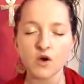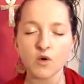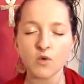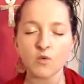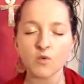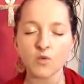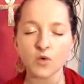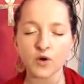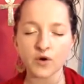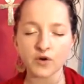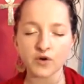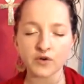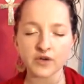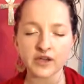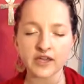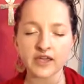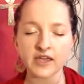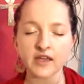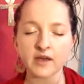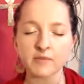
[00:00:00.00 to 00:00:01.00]

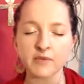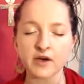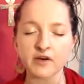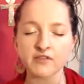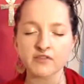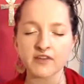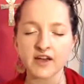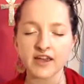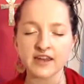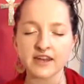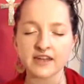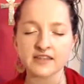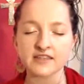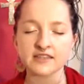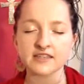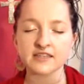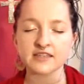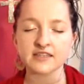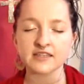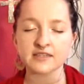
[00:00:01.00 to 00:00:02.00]
worry about
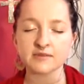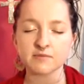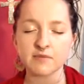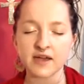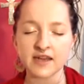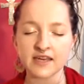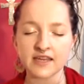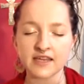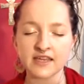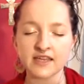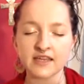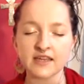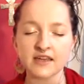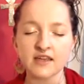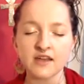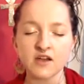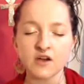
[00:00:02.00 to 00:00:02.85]
finances, money,